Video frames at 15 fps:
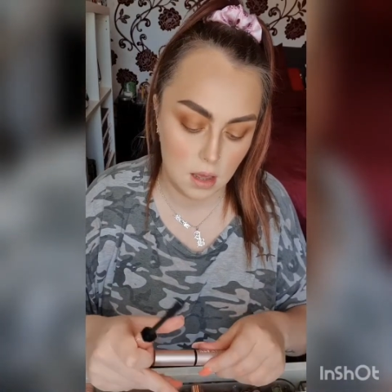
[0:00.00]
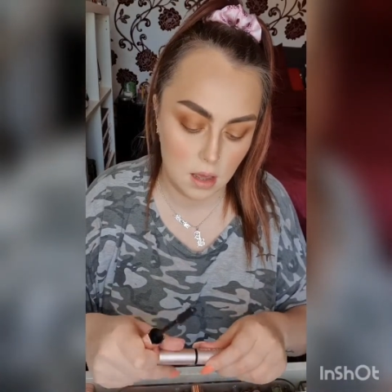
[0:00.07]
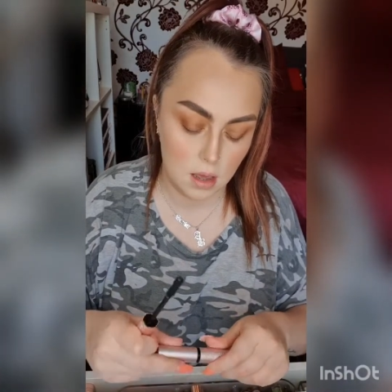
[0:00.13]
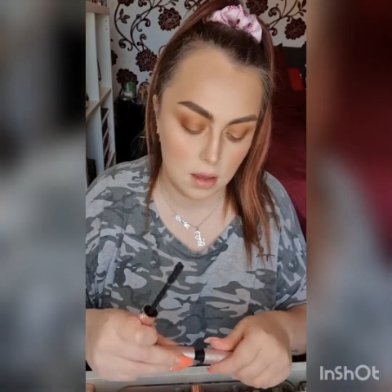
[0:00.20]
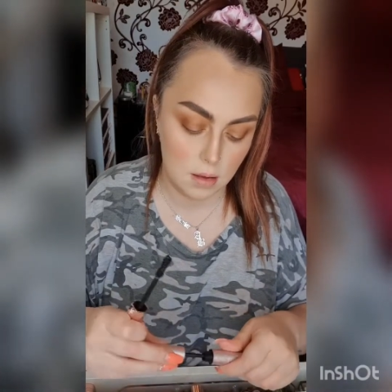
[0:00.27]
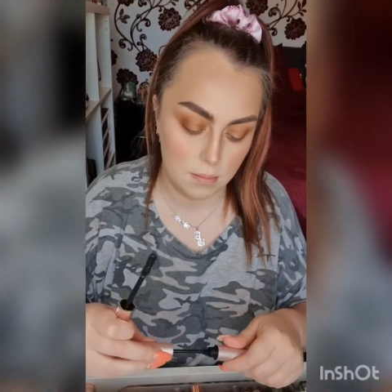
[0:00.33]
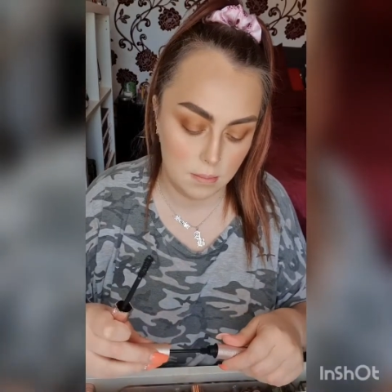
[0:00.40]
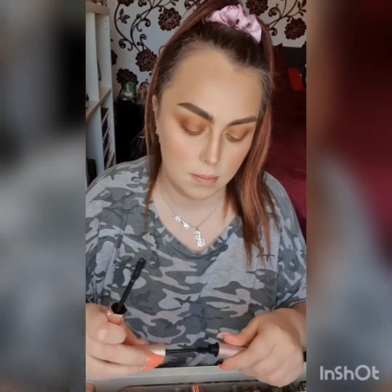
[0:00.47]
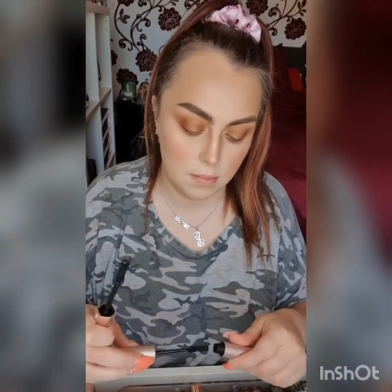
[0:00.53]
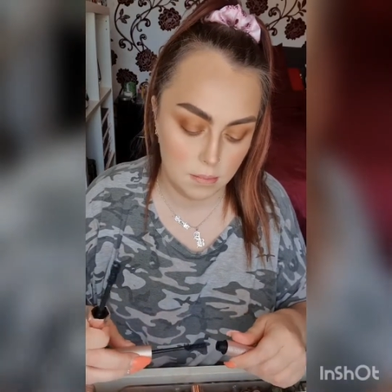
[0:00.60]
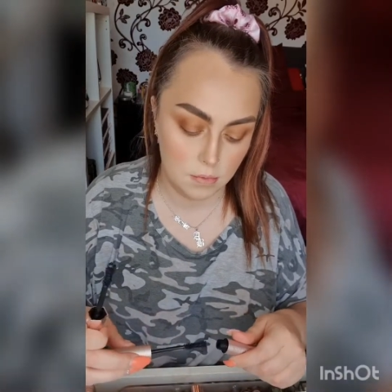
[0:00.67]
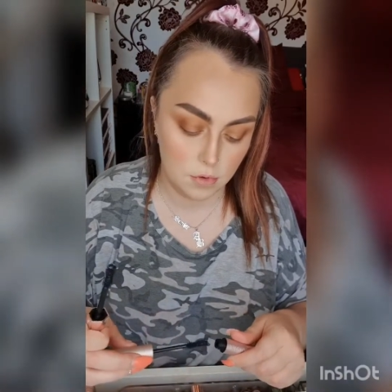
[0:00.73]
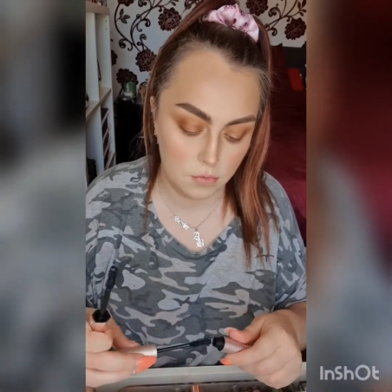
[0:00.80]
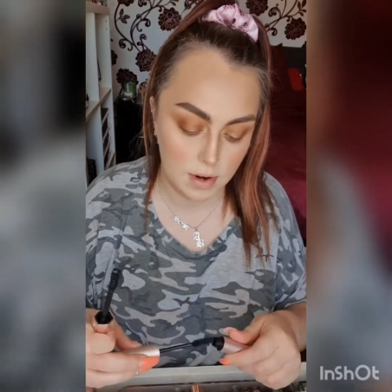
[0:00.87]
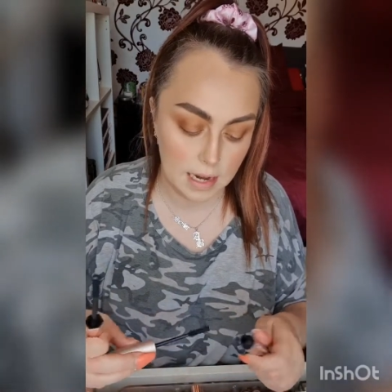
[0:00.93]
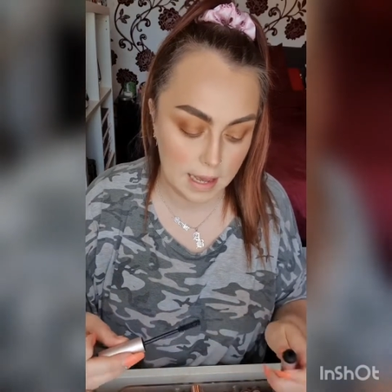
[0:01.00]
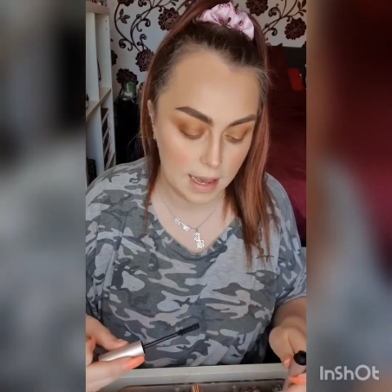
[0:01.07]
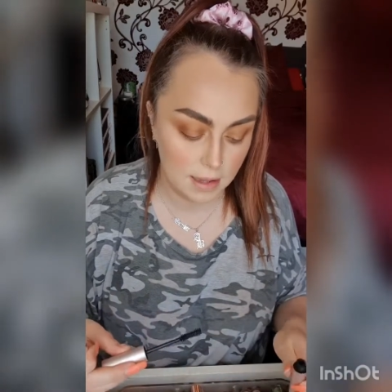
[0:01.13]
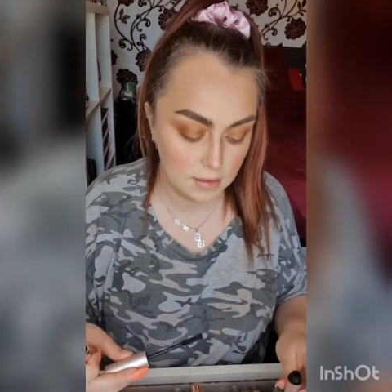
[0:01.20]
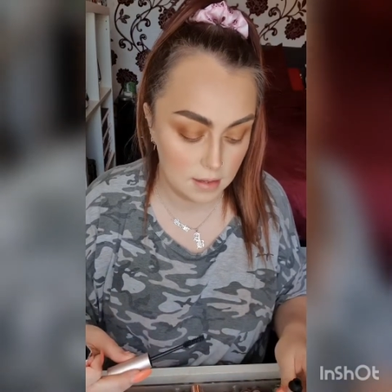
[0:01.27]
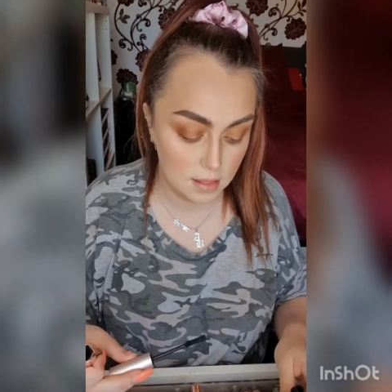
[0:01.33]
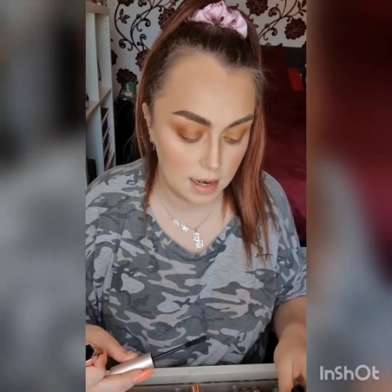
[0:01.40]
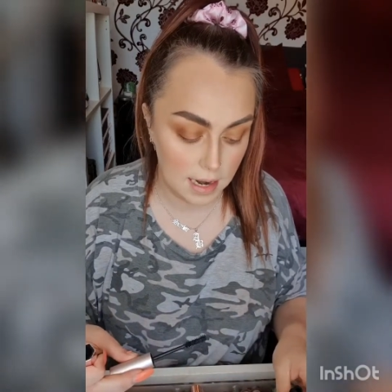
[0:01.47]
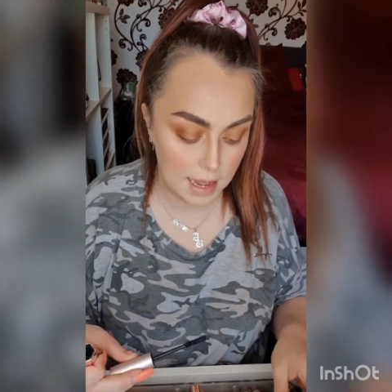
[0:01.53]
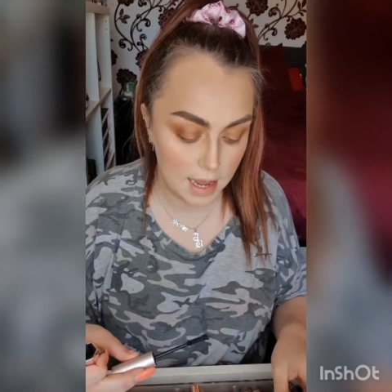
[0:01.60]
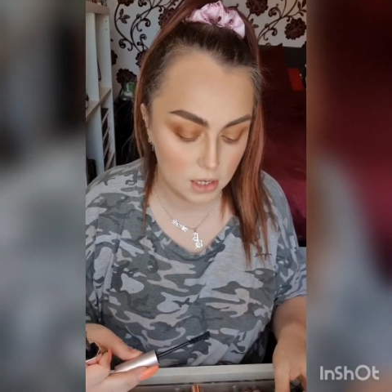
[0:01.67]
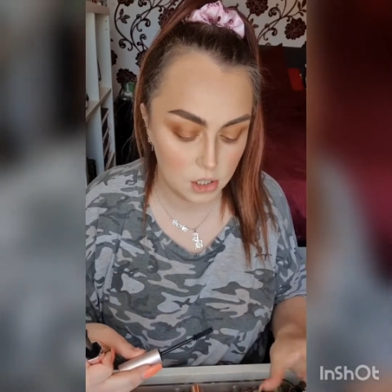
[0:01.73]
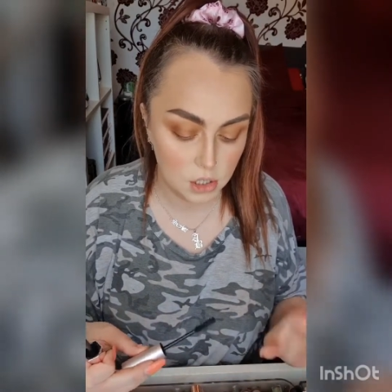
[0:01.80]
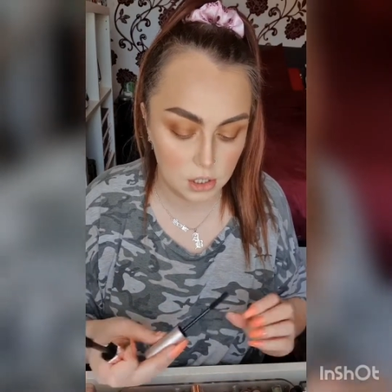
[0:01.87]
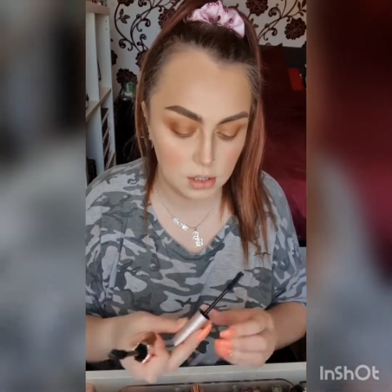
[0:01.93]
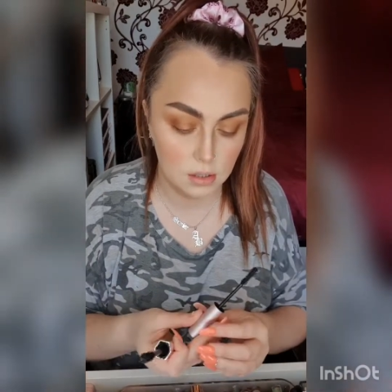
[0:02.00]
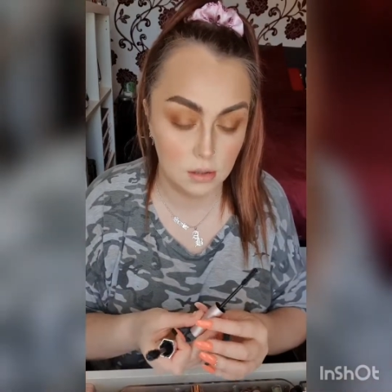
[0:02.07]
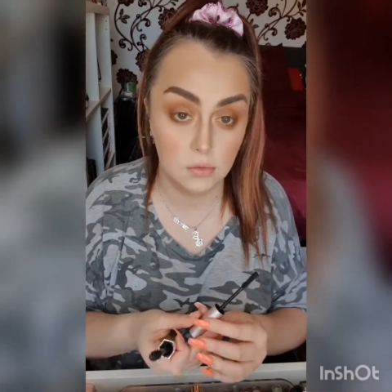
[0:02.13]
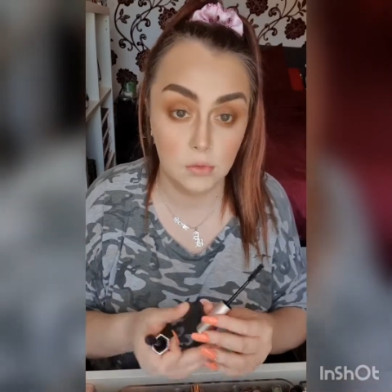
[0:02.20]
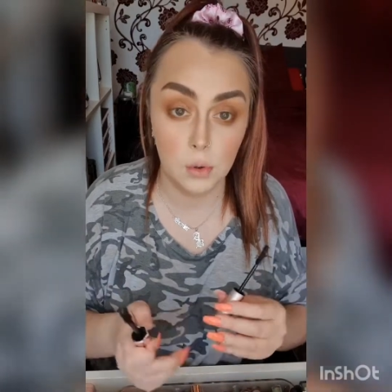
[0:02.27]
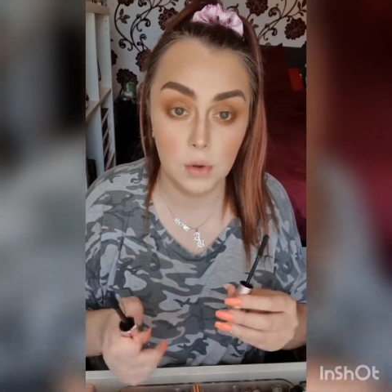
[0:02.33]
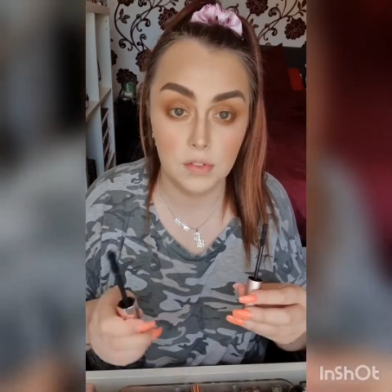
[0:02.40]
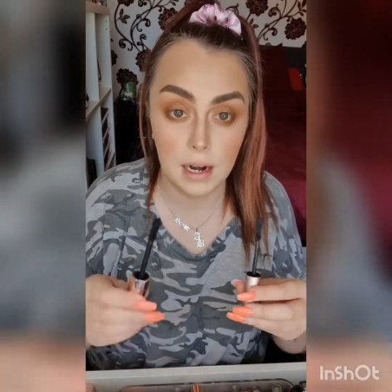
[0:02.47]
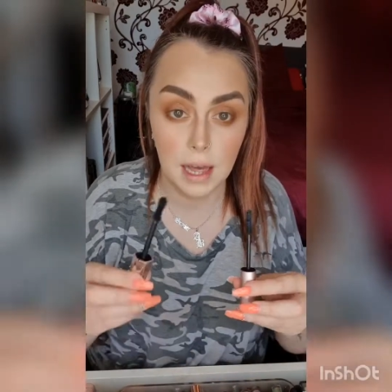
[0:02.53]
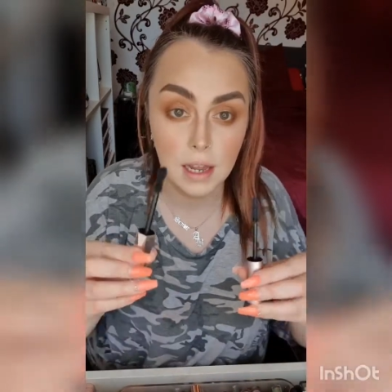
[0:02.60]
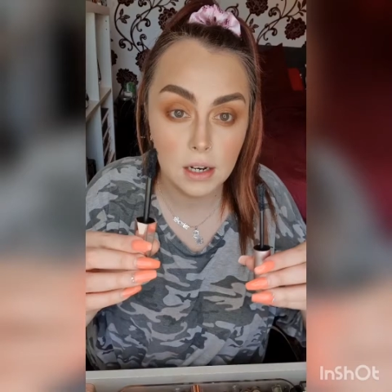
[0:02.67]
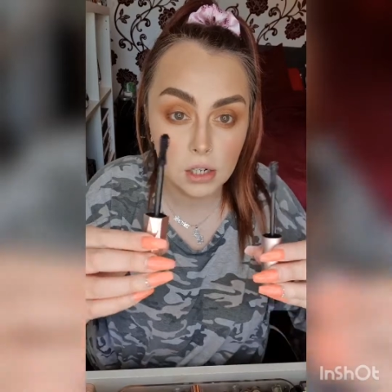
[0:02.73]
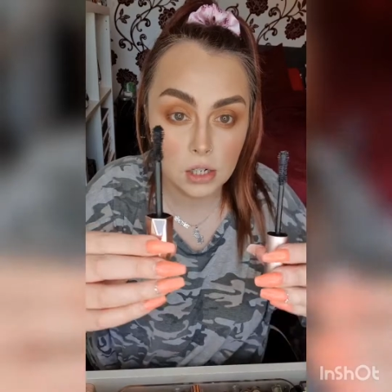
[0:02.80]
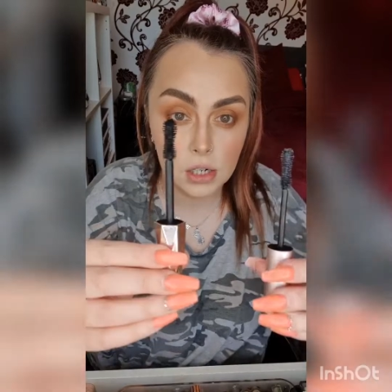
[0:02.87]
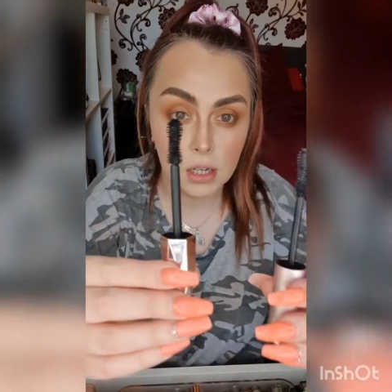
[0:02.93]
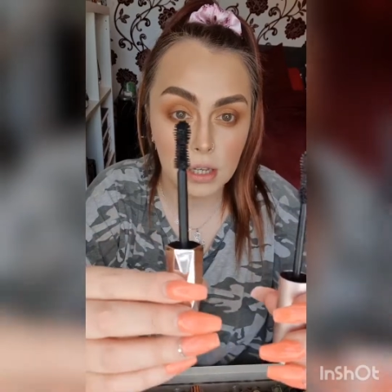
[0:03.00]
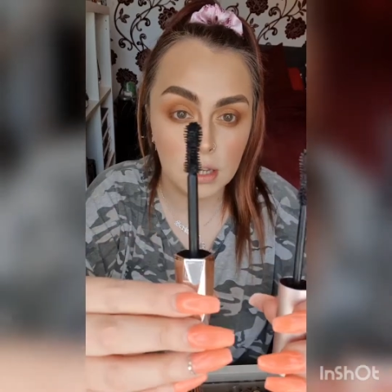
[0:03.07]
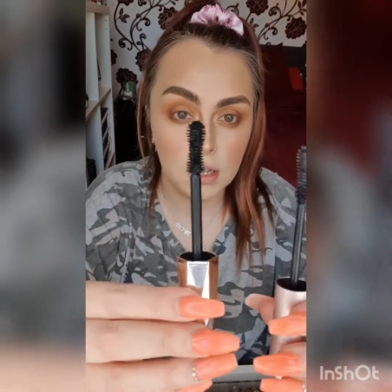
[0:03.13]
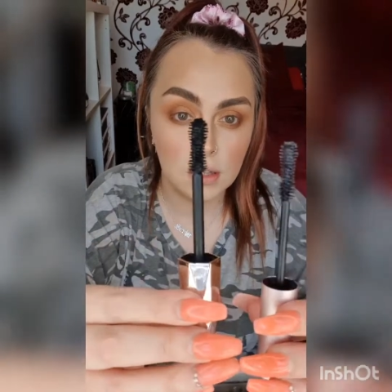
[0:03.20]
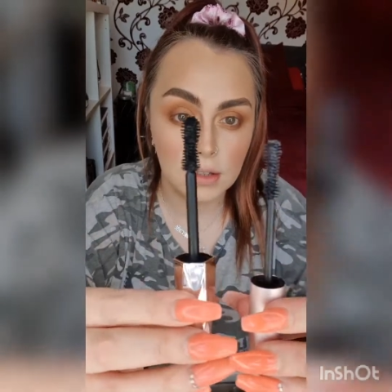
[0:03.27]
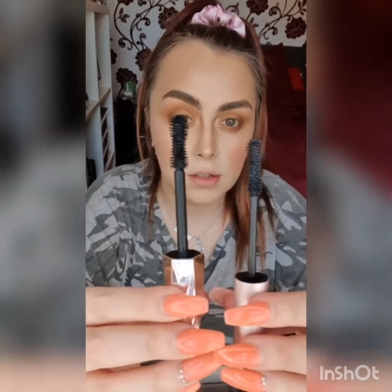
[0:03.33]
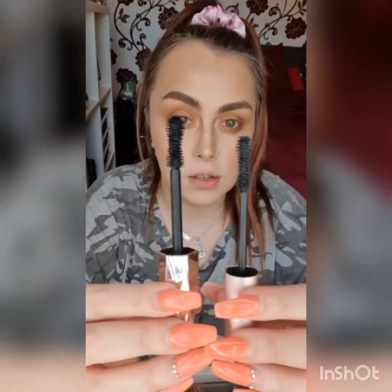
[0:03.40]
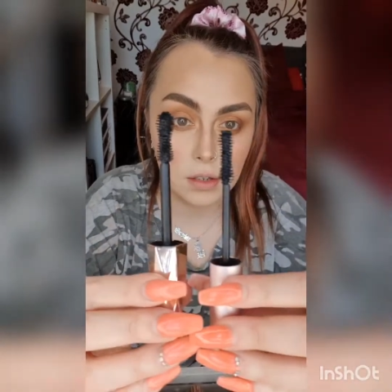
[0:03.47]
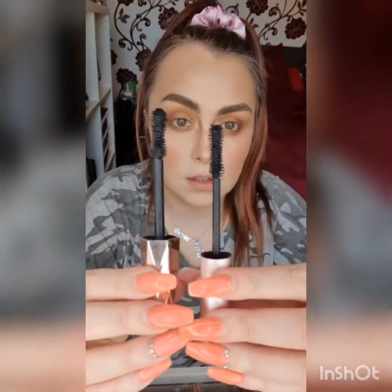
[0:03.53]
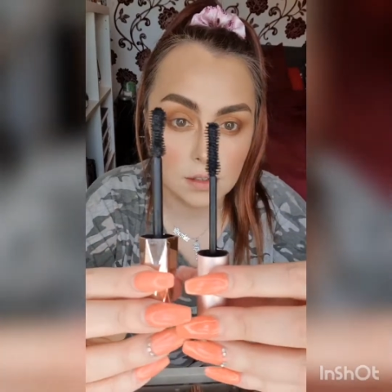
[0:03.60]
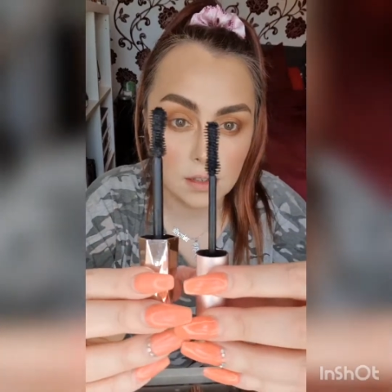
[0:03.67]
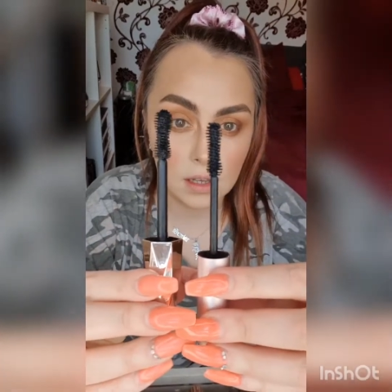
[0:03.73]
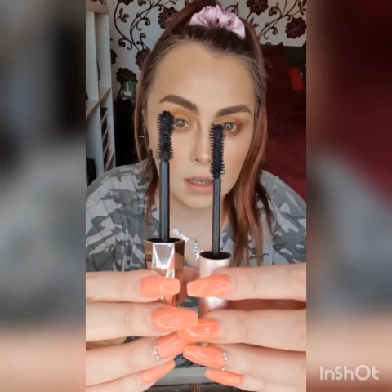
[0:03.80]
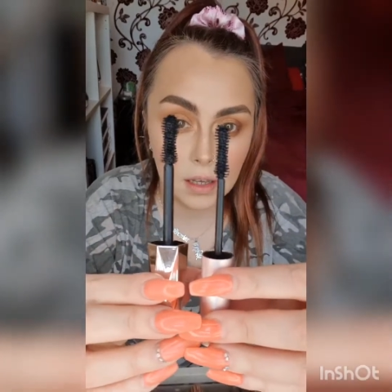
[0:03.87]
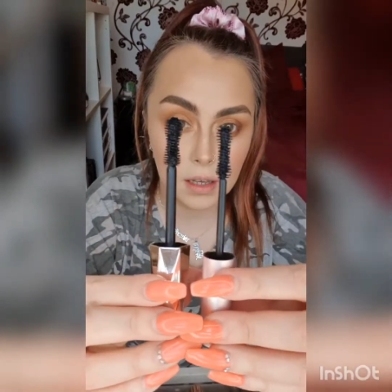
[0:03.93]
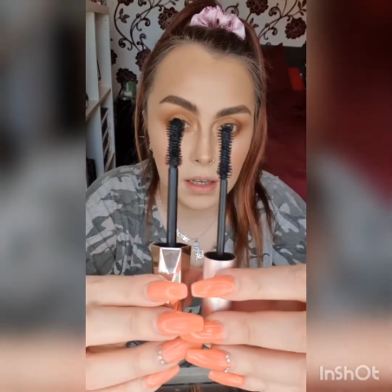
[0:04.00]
to really get into the lash, the root of the lash, so you can see